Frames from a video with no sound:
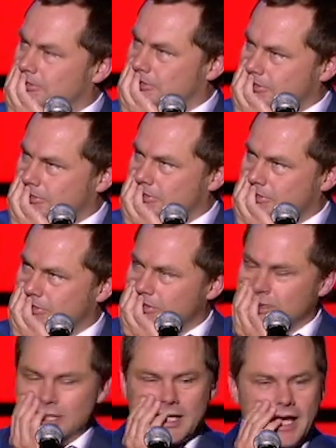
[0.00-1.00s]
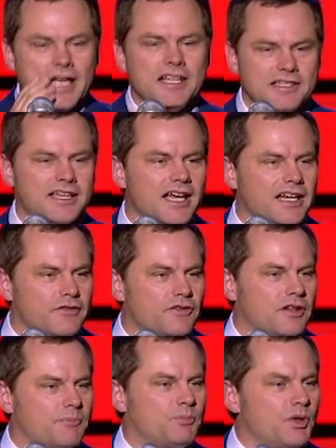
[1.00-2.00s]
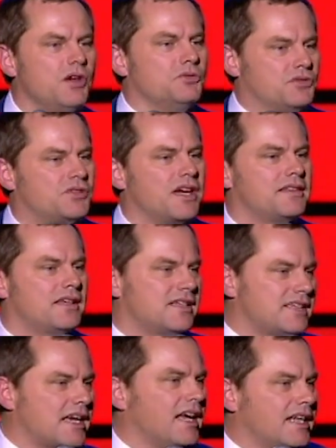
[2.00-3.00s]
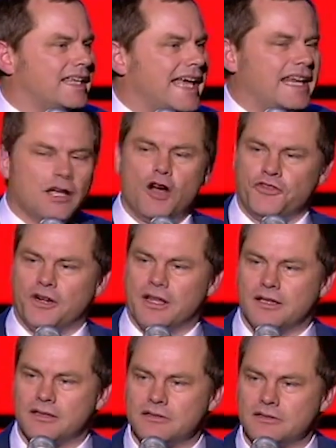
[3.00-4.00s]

And it's kind of an abuse because they're kind of getting off on it. They go,